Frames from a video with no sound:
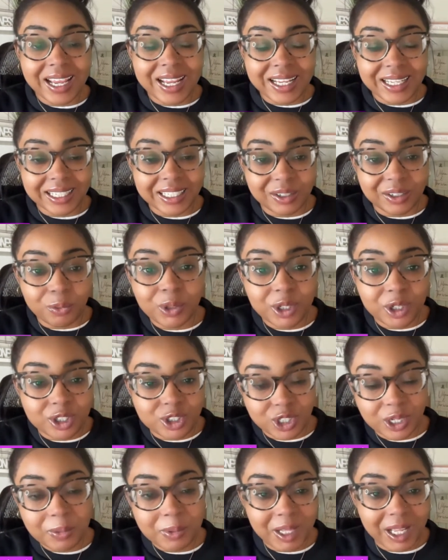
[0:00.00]
like when your
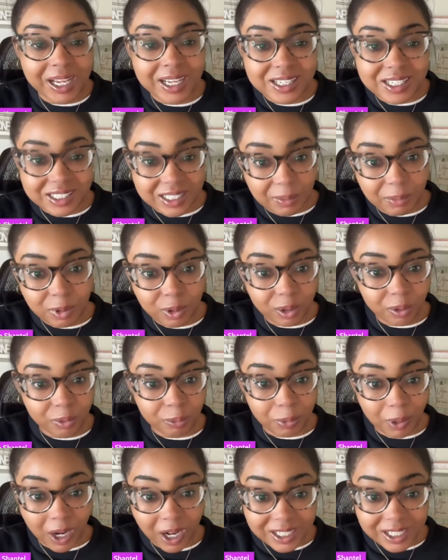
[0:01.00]
dream clients stumble
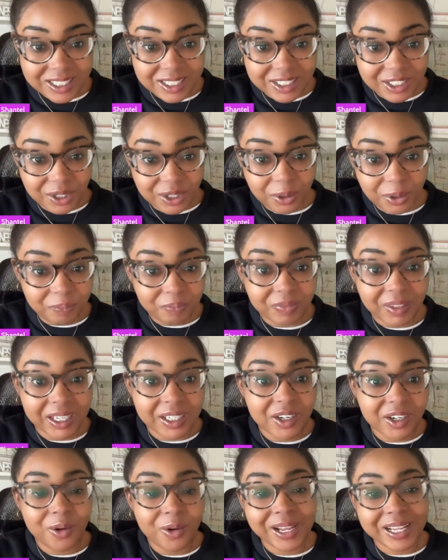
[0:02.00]
across you, they
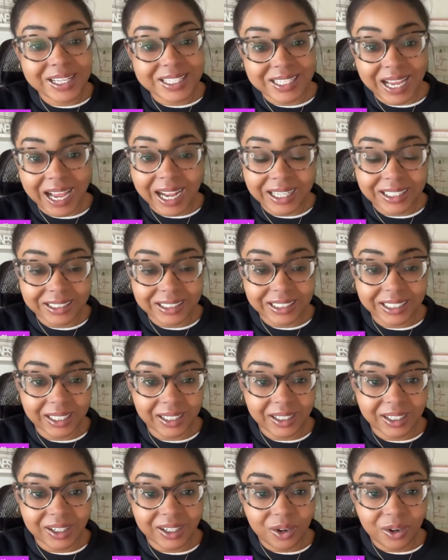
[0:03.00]
know exactly
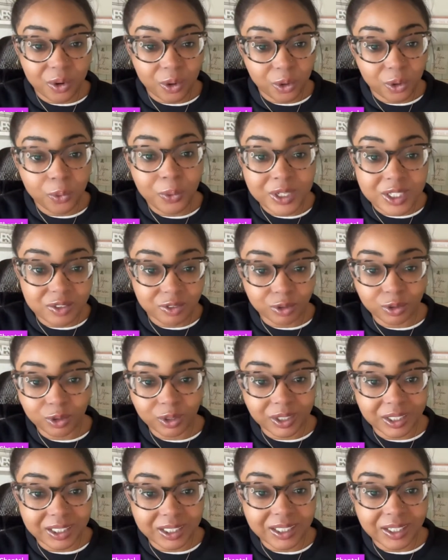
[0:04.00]
who it's
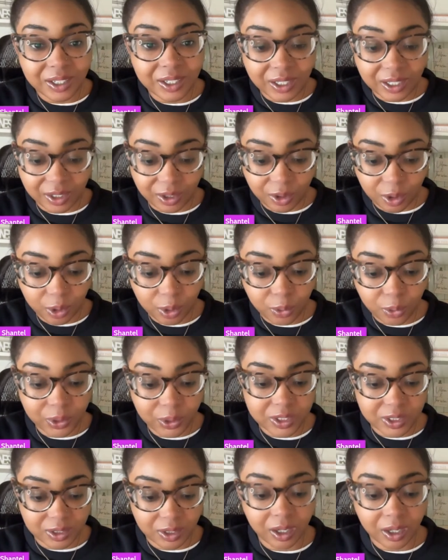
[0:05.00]
for and who
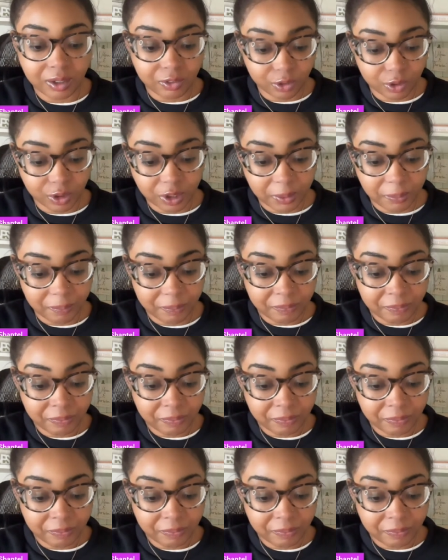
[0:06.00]
it's not for.